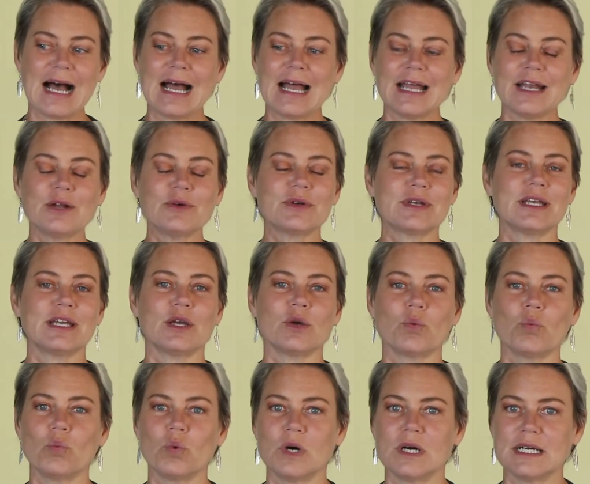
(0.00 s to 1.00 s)
I don't care
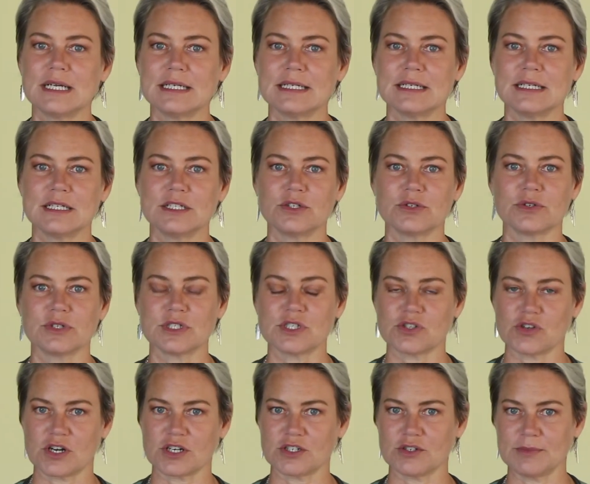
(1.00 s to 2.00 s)
what your
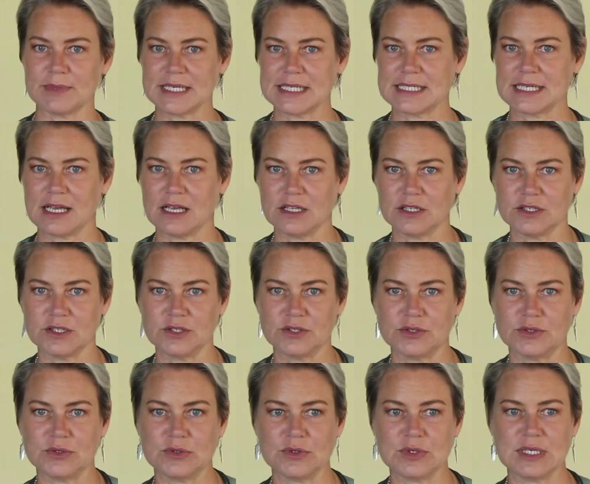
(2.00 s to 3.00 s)
instructor might tell
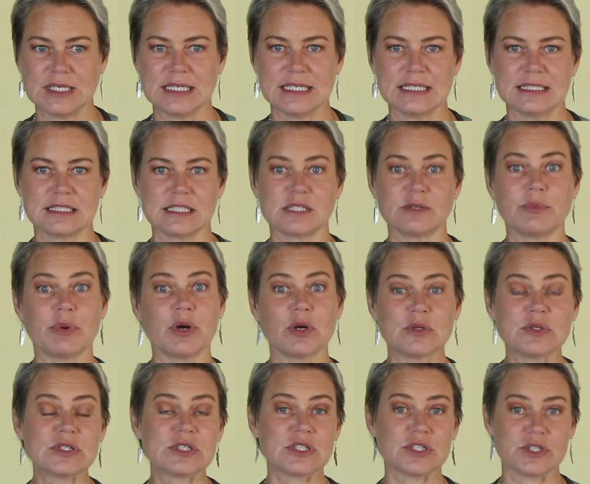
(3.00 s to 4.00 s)
you it's
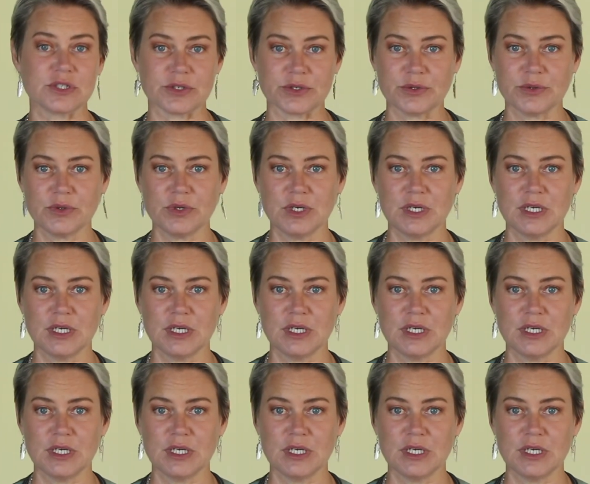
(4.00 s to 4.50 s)
supposed to do.